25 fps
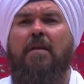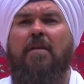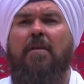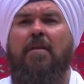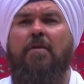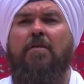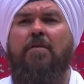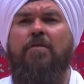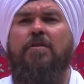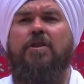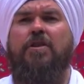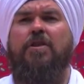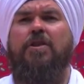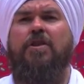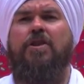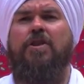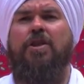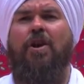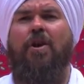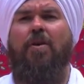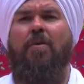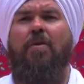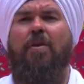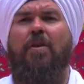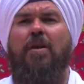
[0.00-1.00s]
they're just
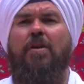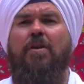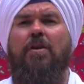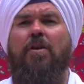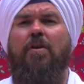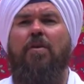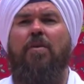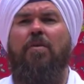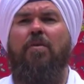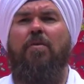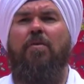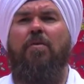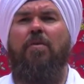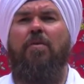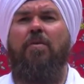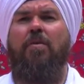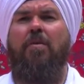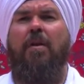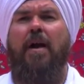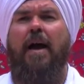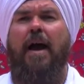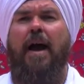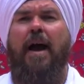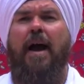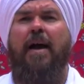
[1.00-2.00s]
showing you
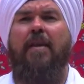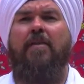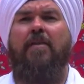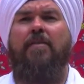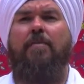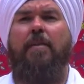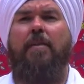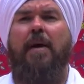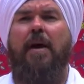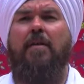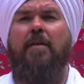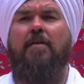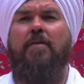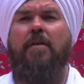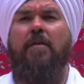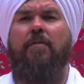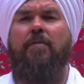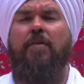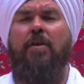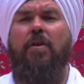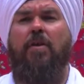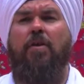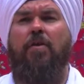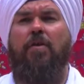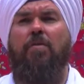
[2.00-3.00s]
aspects
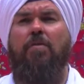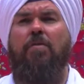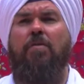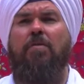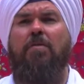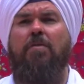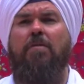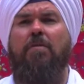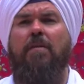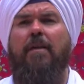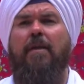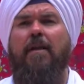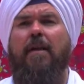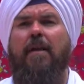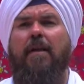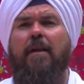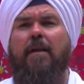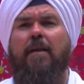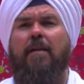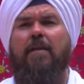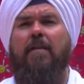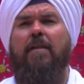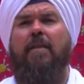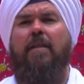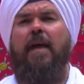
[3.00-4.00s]
of you
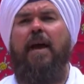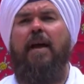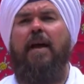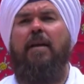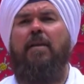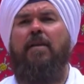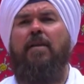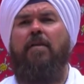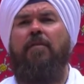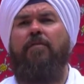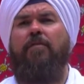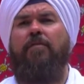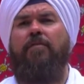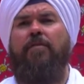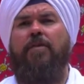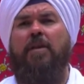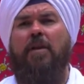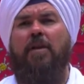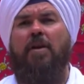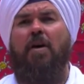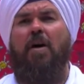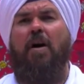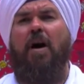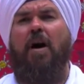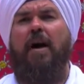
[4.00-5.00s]
that you've
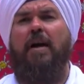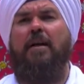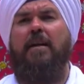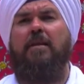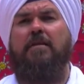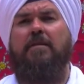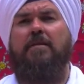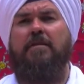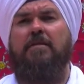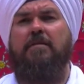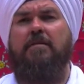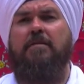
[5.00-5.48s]
denied,